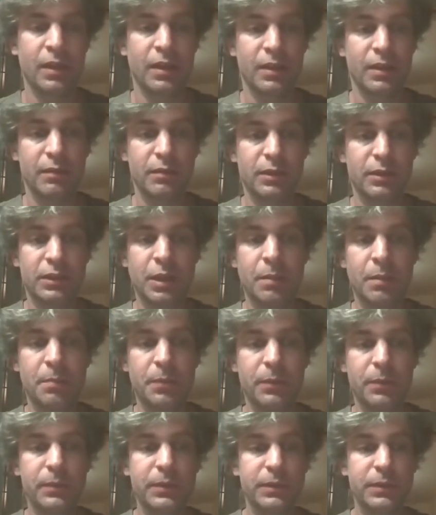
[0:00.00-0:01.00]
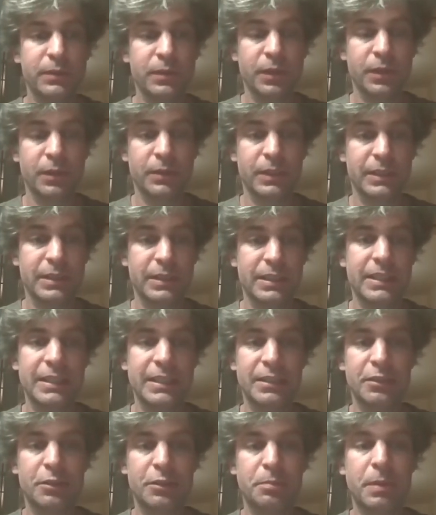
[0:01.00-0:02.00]
for example, you know that e
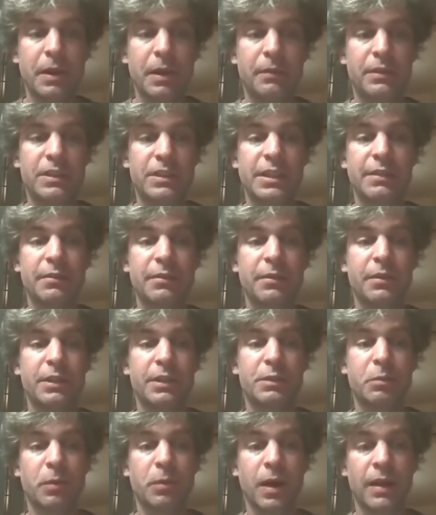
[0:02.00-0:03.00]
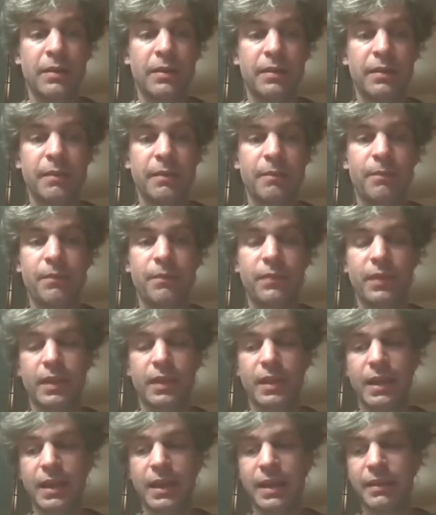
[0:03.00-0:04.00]
to the power 0 is 1,
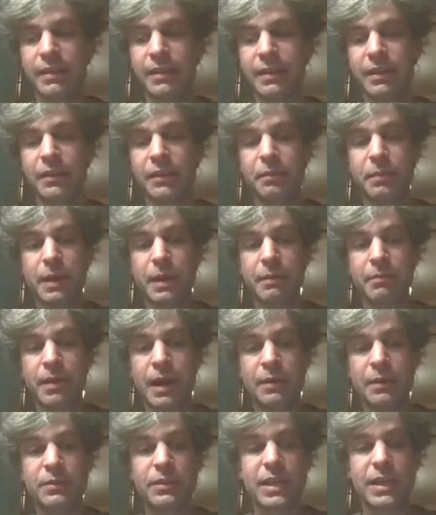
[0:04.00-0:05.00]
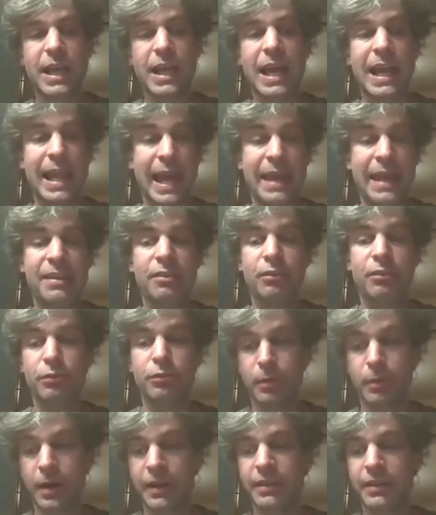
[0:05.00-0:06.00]
and the other way around, ln of
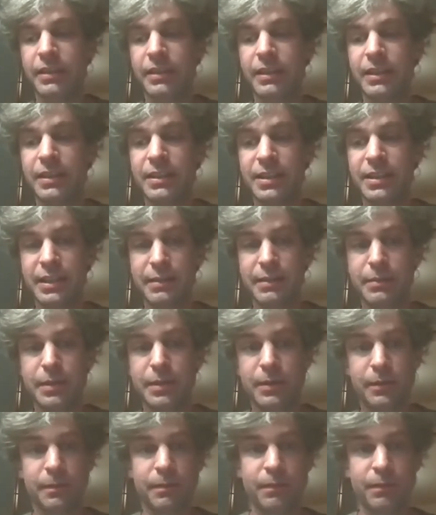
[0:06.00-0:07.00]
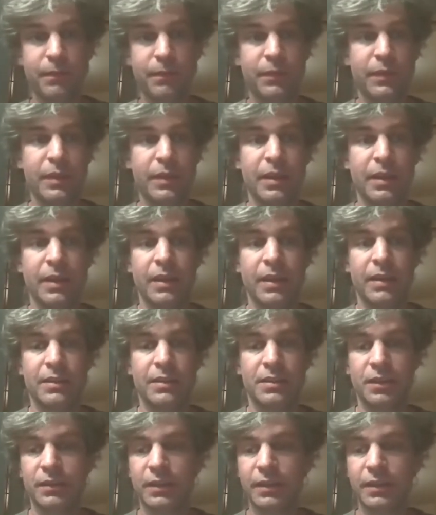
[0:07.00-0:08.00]
1 is 0.
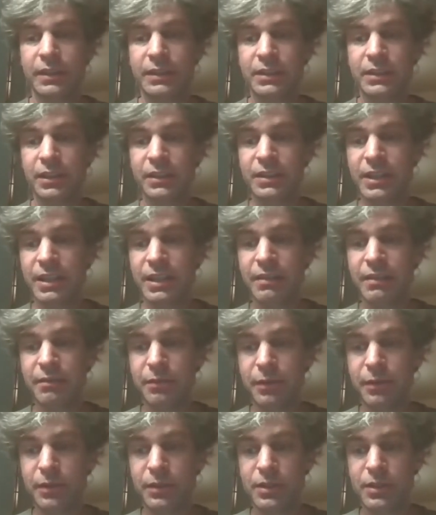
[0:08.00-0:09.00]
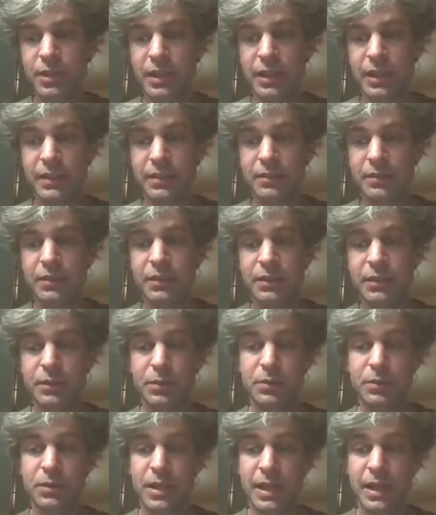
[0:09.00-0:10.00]
So they are each other's inverse, and you can
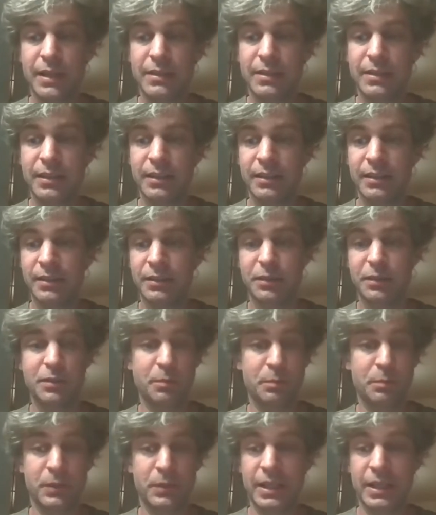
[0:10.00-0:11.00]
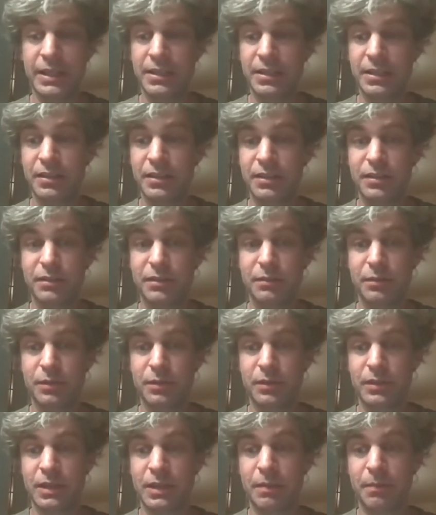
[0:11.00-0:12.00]
use that in your computations, for
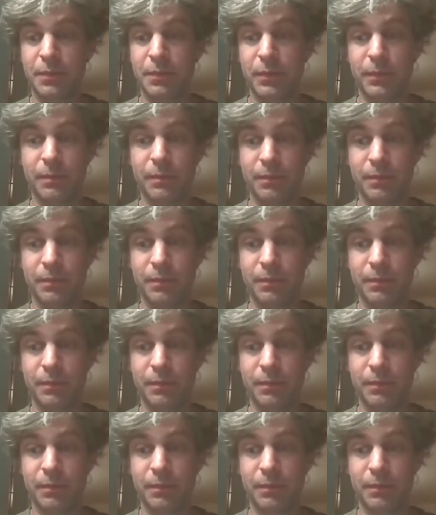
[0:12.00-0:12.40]
example.